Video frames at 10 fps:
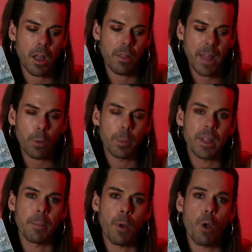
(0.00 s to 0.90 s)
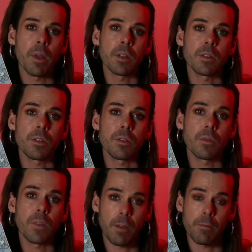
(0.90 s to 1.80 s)
That will be the moment
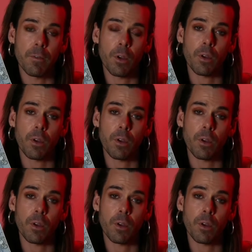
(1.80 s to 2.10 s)
that